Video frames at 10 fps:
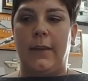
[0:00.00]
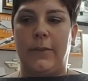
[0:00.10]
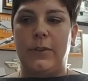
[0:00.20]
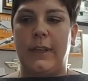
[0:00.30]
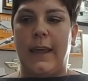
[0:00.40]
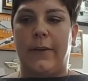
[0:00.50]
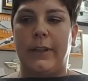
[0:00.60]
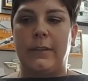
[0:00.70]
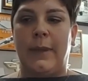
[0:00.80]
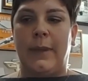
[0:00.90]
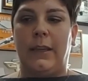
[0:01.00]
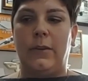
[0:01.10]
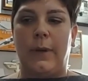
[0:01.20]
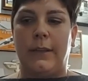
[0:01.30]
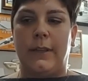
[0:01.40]
if you see that resume,
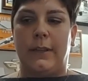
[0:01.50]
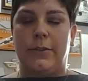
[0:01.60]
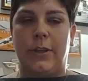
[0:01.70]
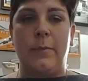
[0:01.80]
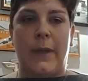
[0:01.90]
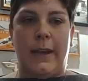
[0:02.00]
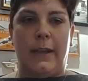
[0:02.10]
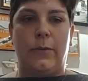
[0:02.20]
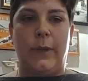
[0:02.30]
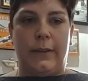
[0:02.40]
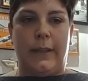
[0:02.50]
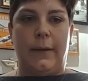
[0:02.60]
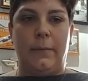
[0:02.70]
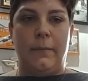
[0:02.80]
you want to jump on it quickly